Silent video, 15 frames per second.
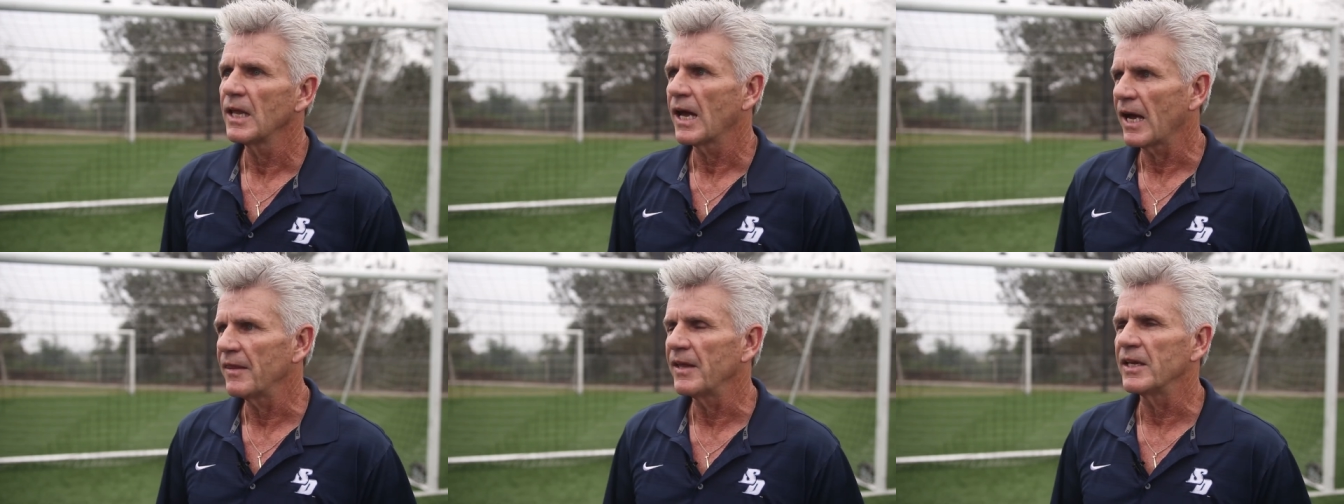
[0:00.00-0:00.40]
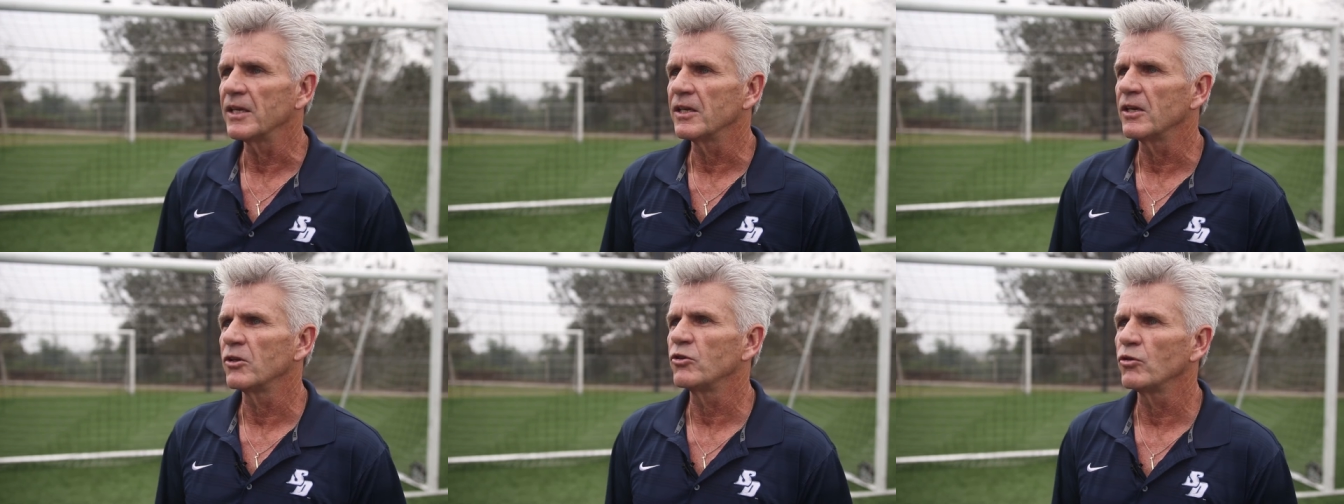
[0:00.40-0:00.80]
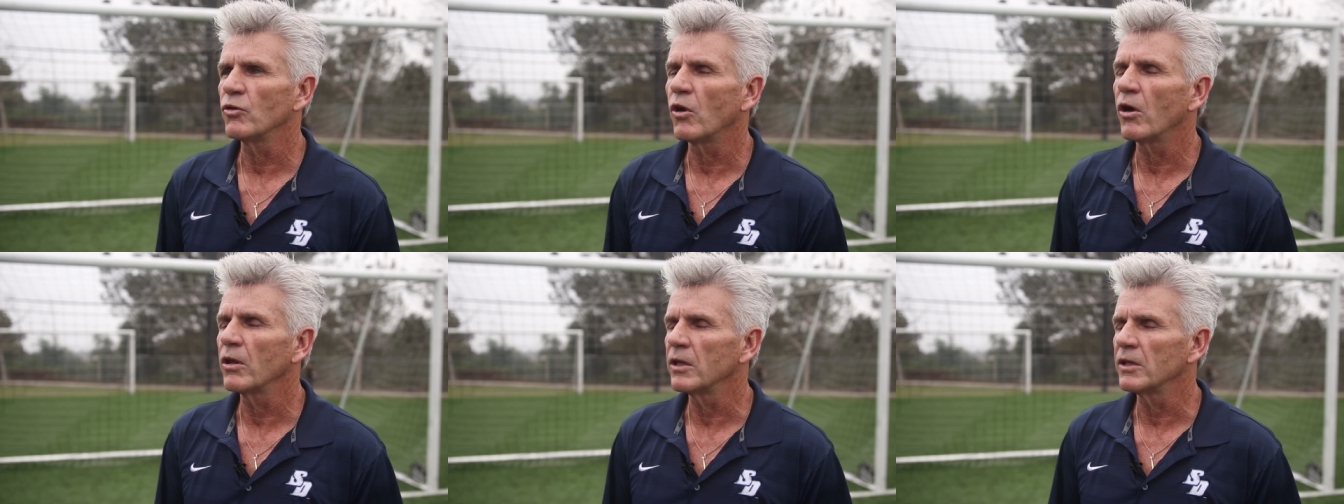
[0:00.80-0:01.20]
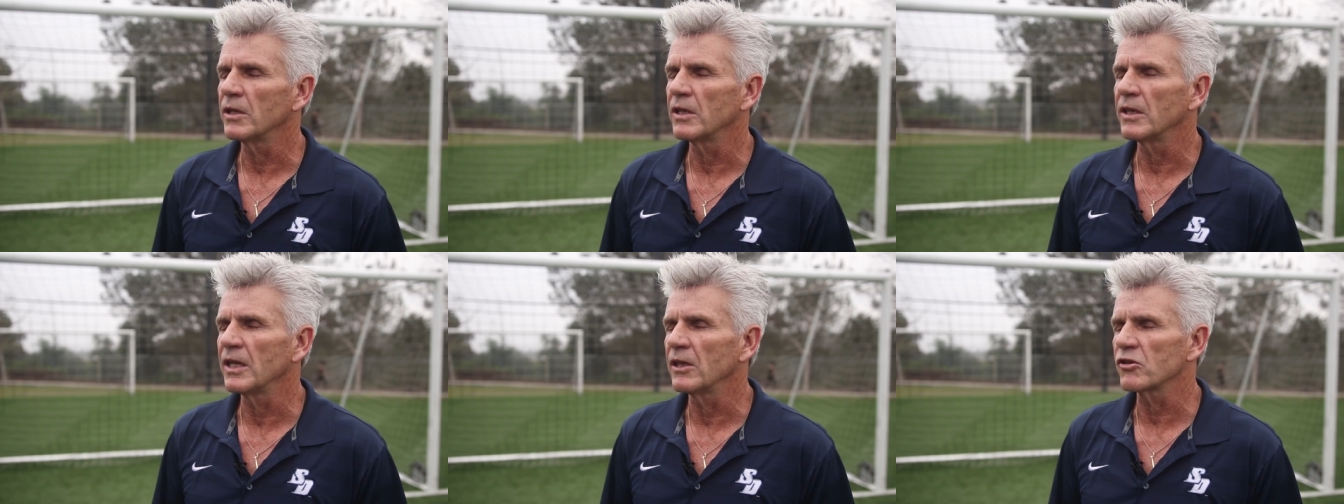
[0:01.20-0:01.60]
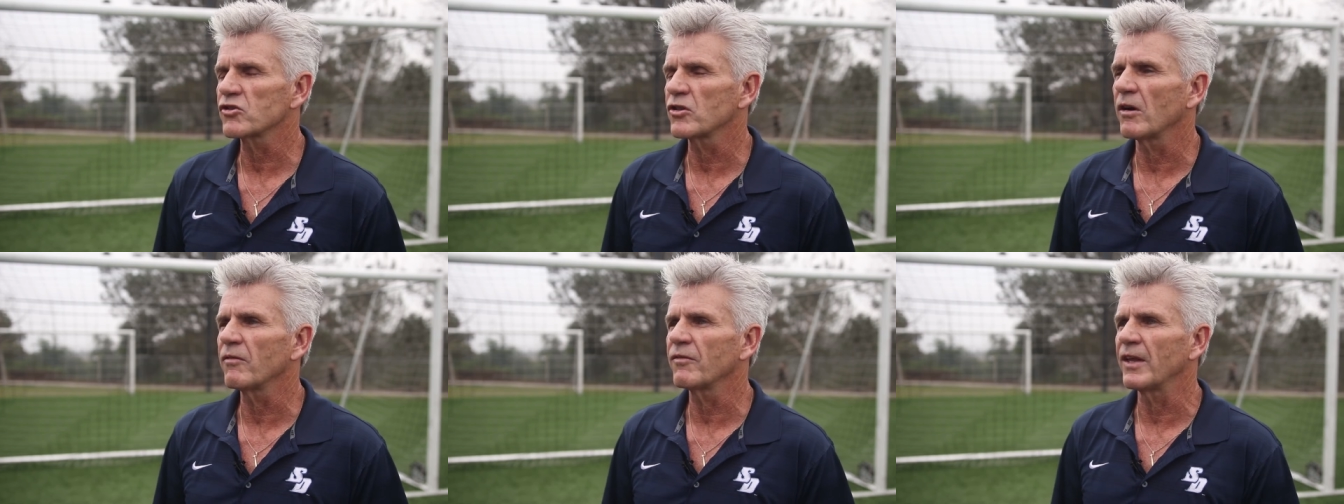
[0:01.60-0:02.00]
and then do all the little
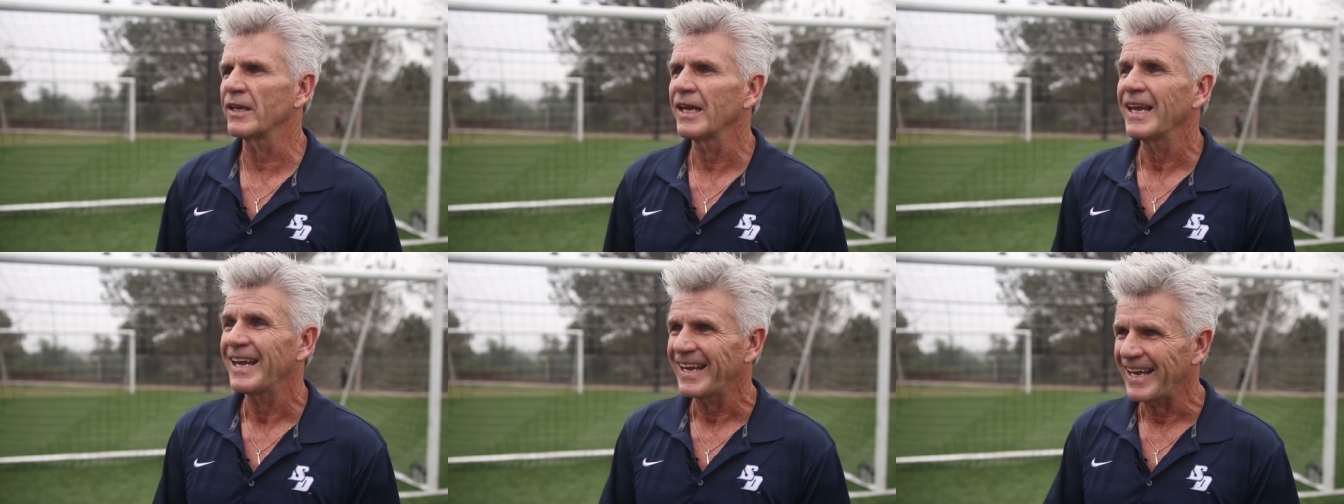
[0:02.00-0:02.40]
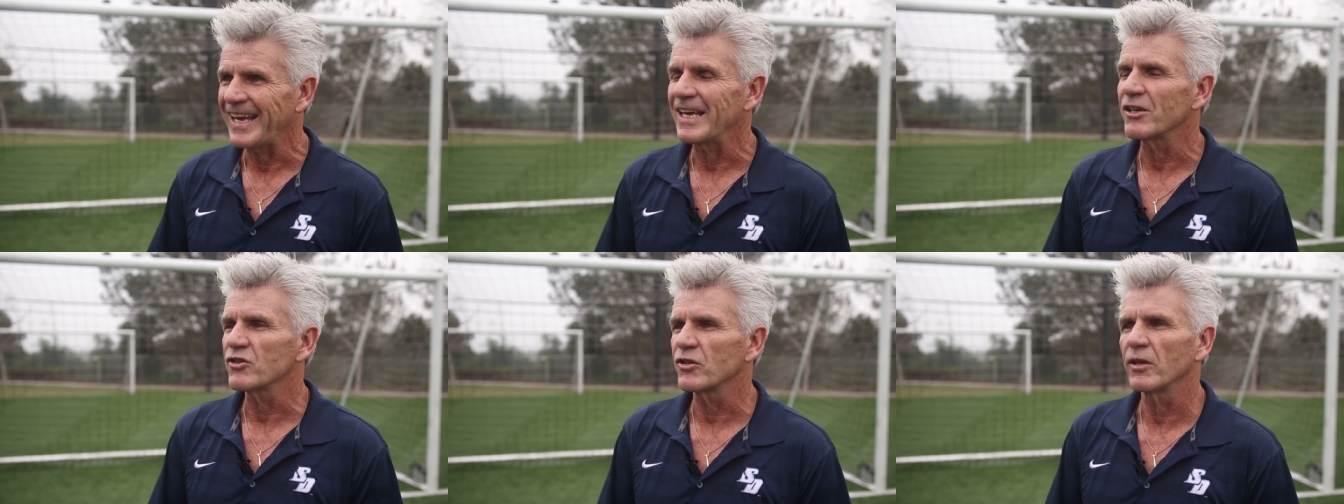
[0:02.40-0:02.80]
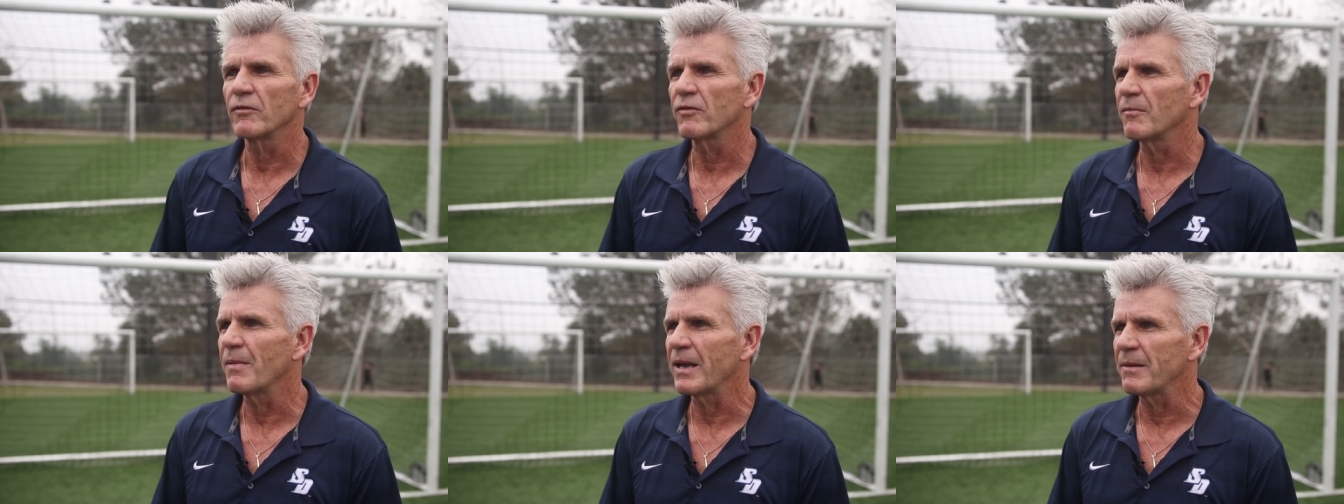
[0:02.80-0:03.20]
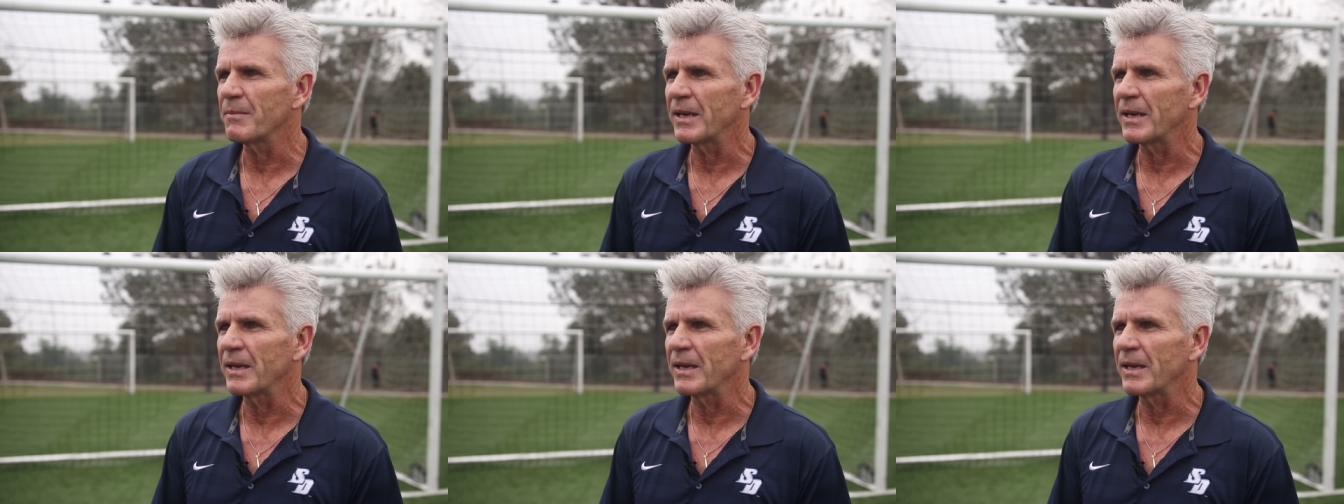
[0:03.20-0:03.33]
stuff that he has done for many,